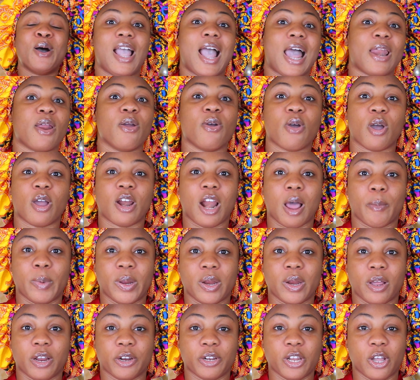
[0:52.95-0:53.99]
I don't go clubbing
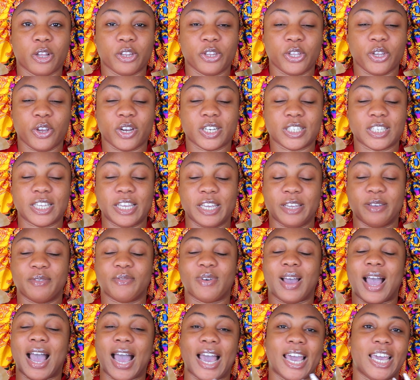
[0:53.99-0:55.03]
on New Year's Eve.
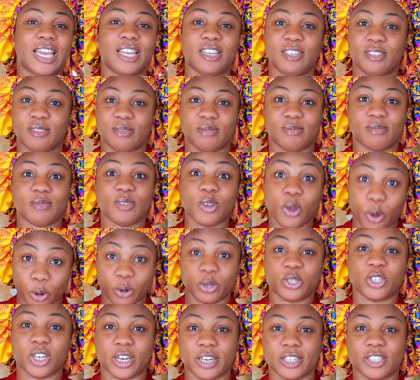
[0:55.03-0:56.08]
I go to
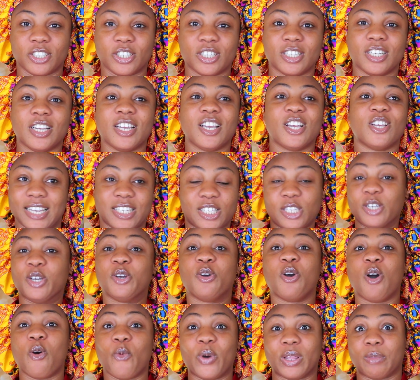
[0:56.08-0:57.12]
church. I still
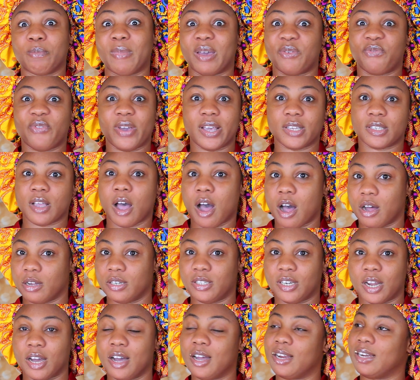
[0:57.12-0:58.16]
go with my face all
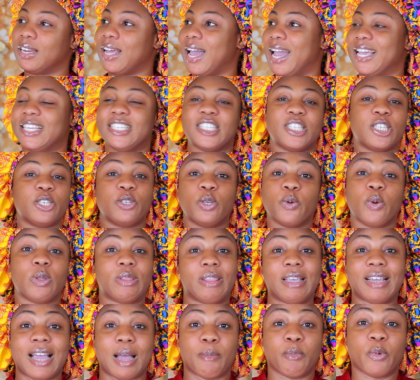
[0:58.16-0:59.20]
done. You would
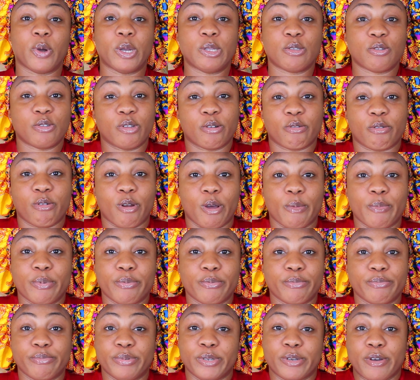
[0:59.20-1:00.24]
think I'm going to the club
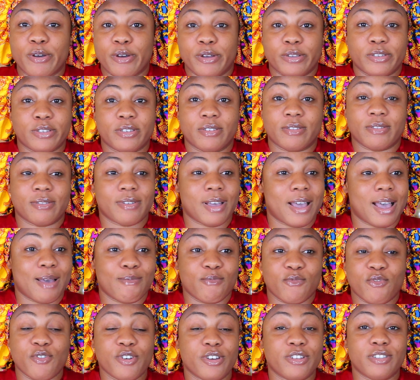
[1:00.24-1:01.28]
because I'm
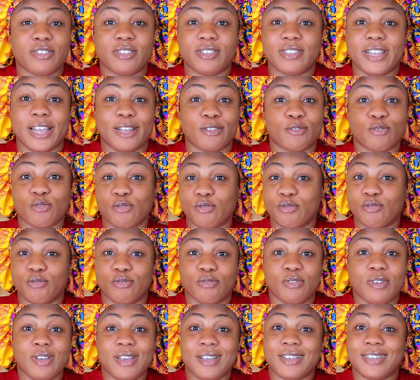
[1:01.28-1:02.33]
going there to
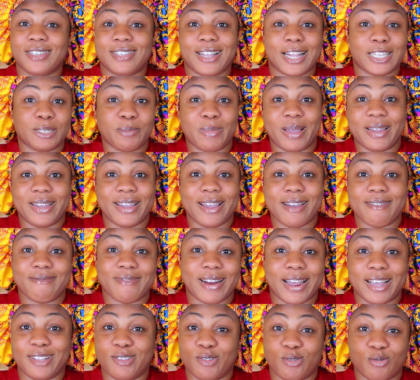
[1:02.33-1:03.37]
start my year
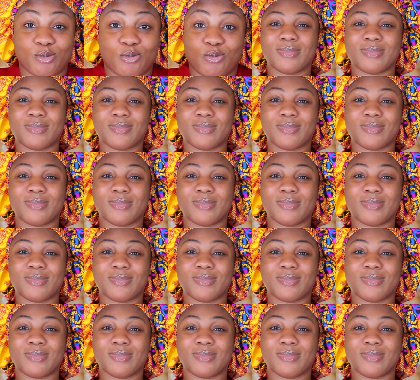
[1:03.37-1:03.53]
right.